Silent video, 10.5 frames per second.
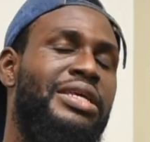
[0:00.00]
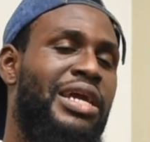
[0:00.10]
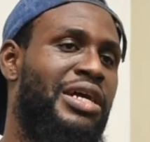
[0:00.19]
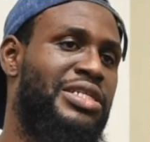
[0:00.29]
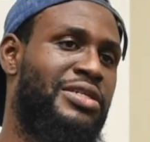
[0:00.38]

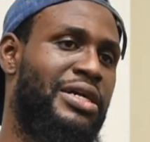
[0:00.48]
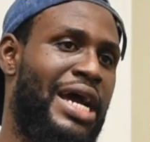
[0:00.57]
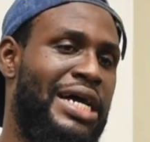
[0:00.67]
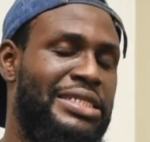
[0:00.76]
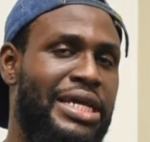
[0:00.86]
character
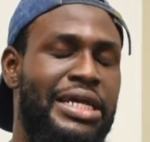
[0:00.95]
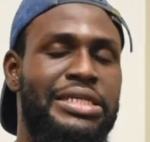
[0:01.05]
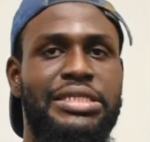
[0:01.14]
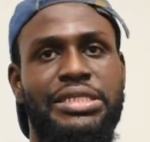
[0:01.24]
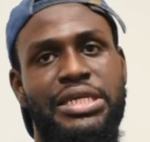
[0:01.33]

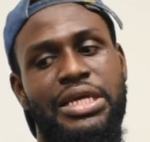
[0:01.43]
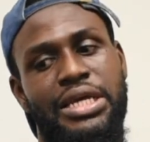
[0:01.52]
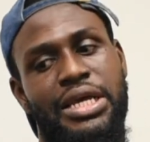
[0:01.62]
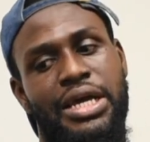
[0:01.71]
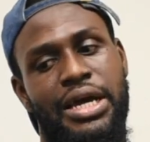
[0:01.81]
assets,
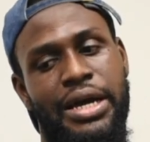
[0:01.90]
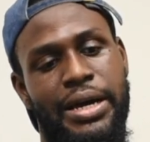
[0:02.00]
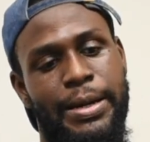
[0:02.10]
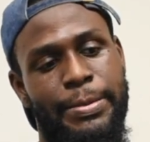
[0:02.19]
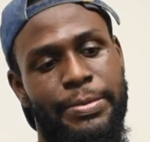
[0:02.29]

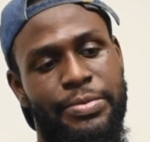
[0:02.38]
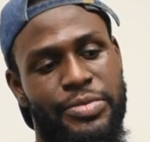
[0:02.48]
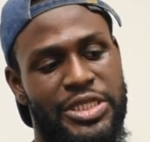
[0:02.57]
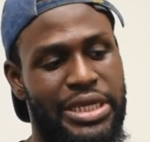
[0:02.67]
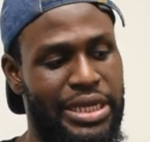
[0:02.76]

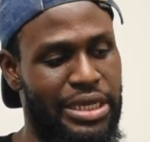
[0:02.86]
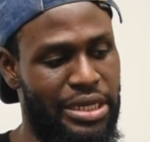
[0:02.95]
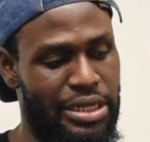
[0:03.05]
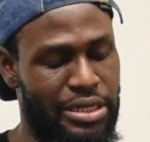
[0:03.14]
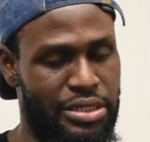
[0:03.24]

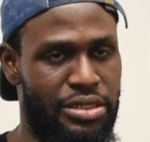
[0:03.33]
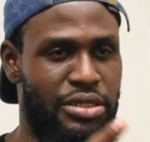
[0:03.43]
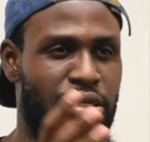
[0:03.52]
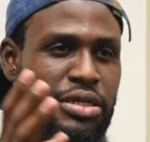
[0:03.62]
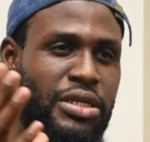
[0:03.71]
taking
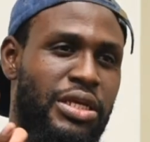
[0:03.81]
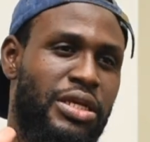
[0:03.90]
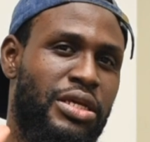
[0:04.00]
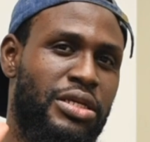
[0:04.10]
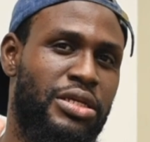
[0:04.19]

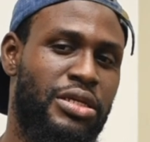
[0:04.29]
the